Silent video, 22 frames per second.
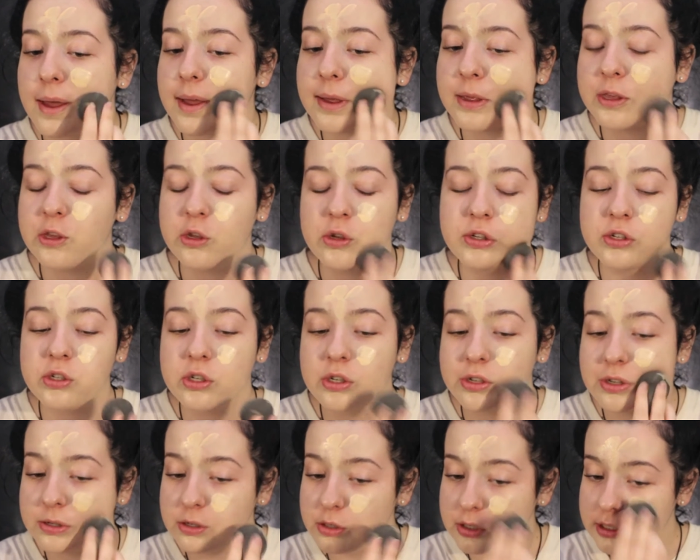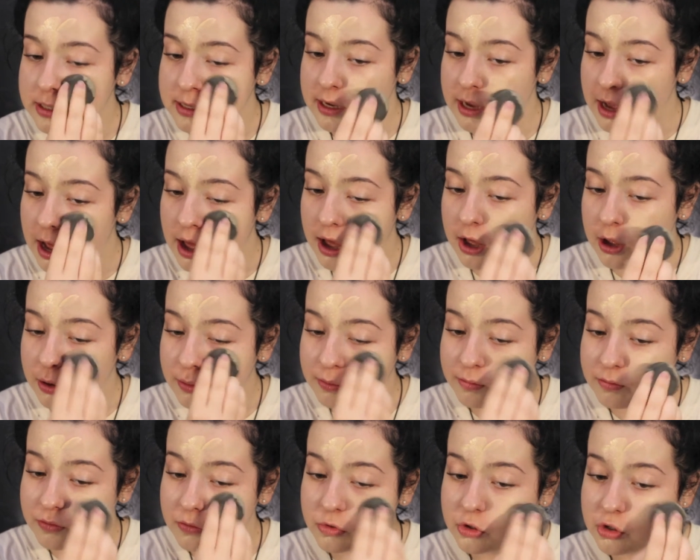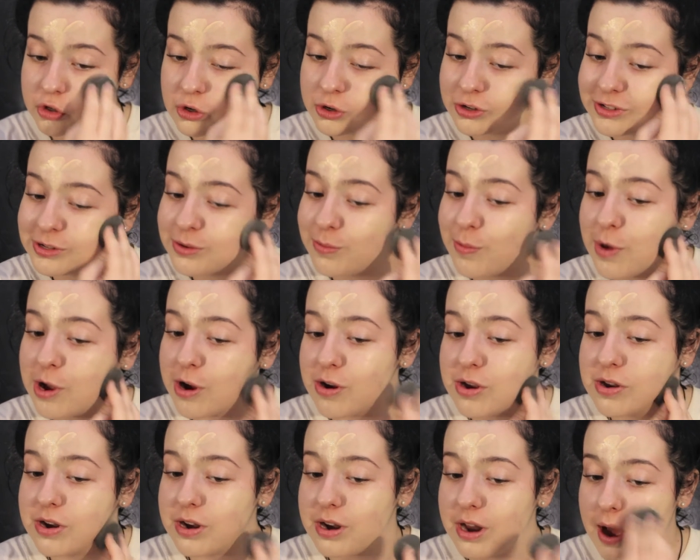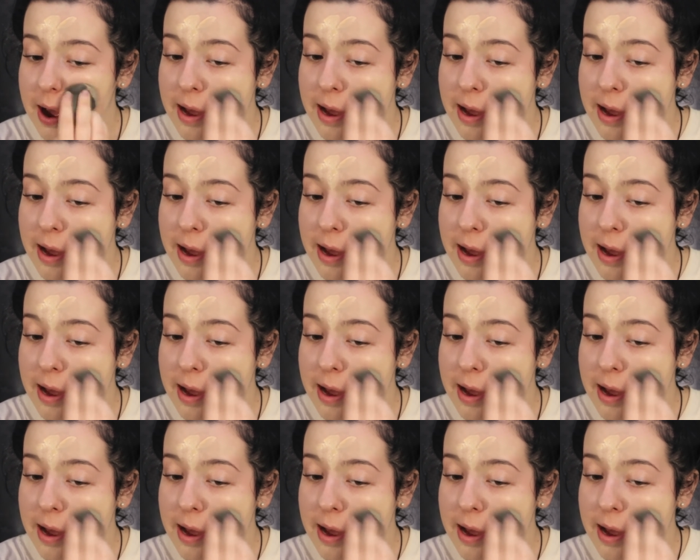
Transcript: I used to use the Josie Maran